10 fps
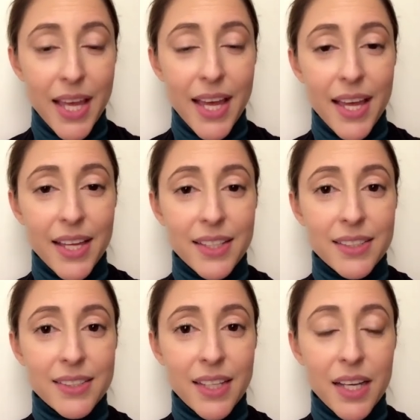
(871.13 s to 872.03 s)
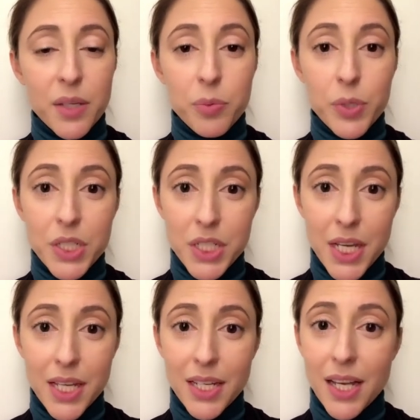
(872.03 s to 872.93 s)
And I
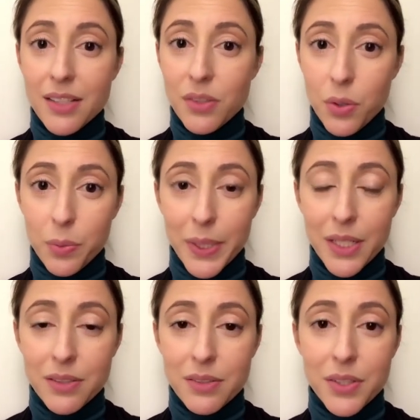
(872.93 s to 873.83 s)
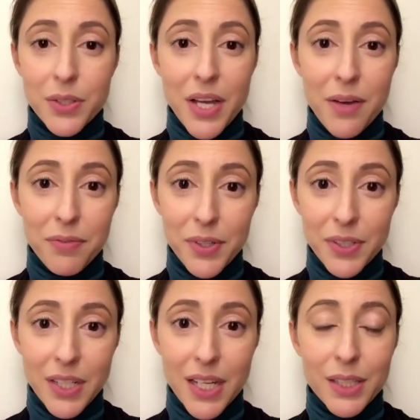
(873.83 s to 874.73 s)
appreciate, as always, your effort.
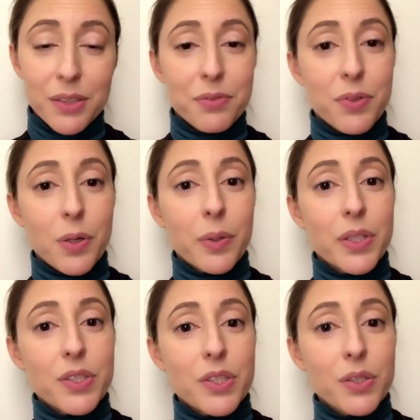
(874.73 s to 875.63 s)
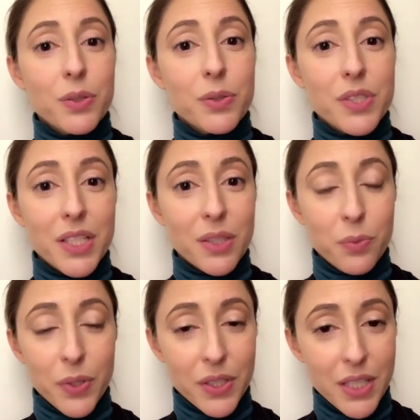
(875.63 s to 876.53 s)
I look forward to seeing the
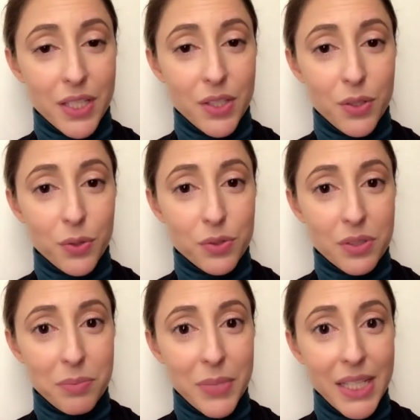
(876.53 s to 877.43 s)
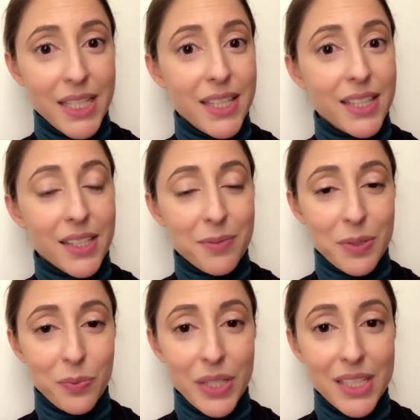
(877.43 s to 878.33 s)
work that you submit in the
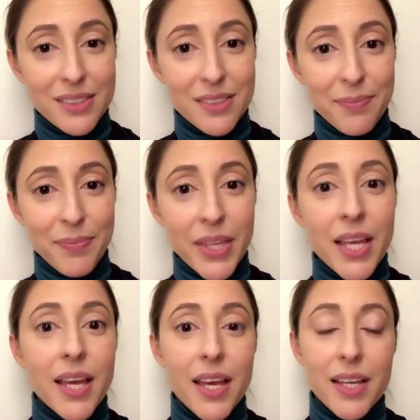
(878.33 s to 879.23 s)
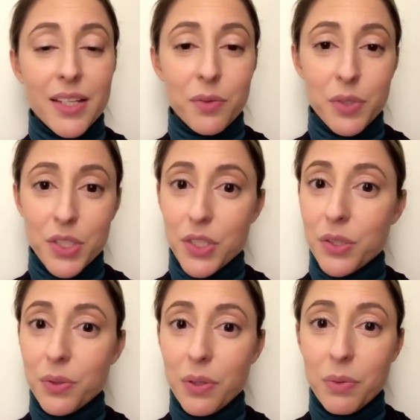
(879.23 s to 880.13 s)
coming weeks. and I wish
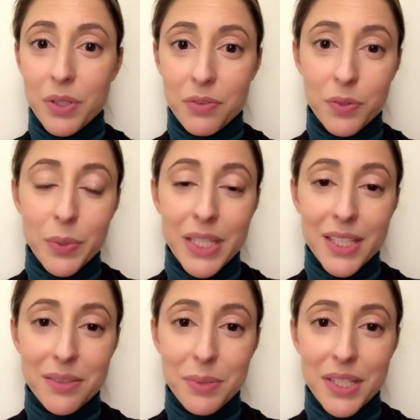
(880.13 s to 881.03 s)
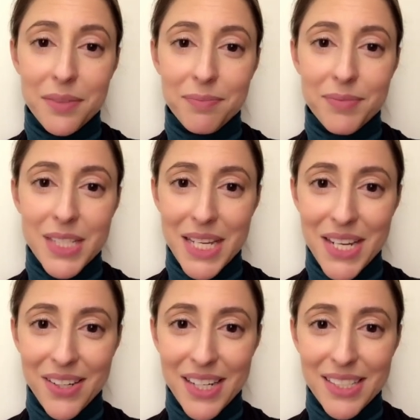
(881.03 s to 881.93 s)
you a wonderful week this week. Take
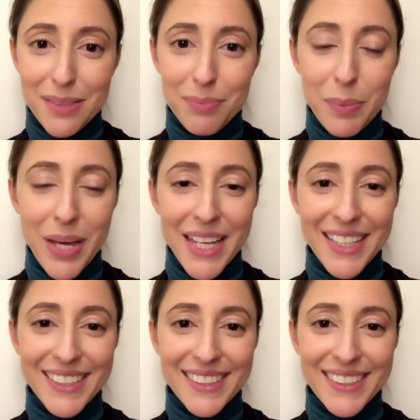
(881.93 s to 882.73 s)
care, guys. Bye-bye.